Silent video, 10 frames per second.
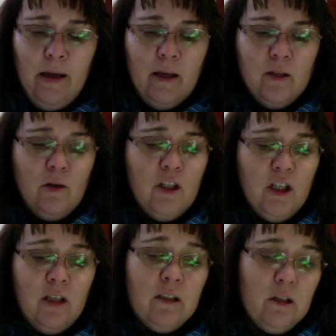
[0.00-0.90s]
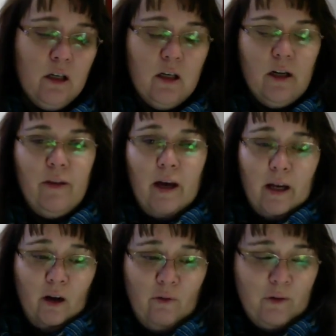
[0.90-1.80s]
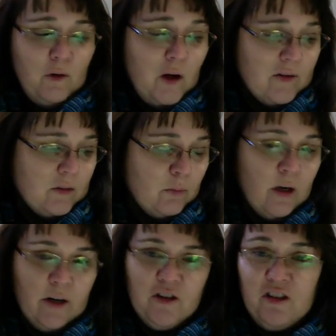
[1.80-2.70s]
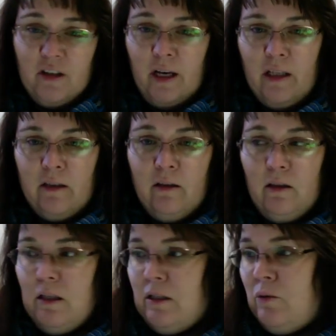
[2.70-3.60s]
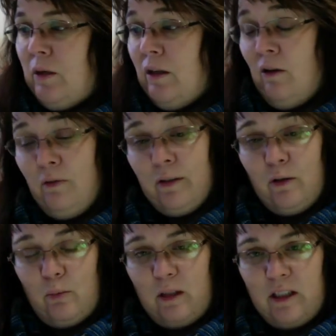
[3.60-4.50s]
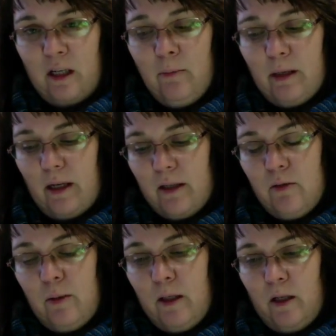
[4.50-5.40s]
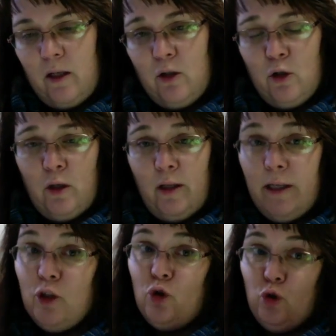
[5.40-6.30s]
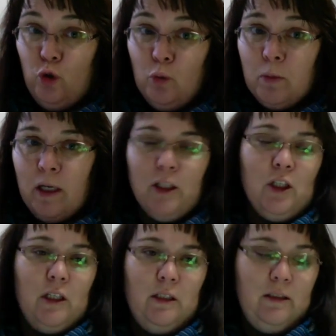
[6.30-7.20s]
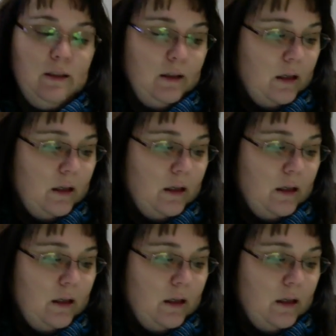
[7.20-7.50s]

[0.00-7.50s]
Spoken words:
So I should get started on that, and hopefully I'll have some progress on that next week. Hopefully it'll be done by next week, and I can show you like 2 projects.